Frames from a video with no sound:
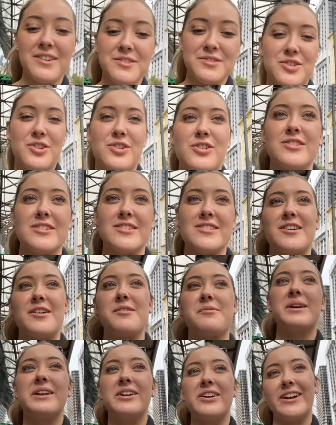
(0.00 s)
of scooters, so
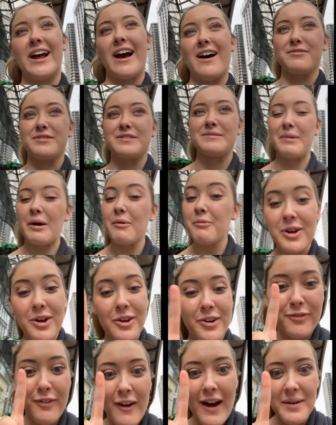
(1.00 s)
we don't have them, but we're
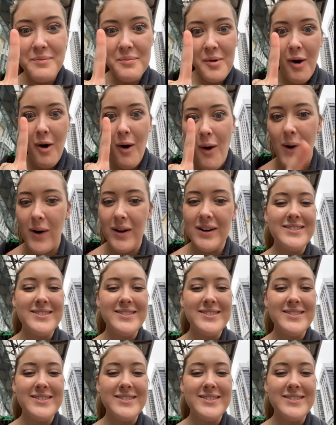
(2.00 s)
gonna find more.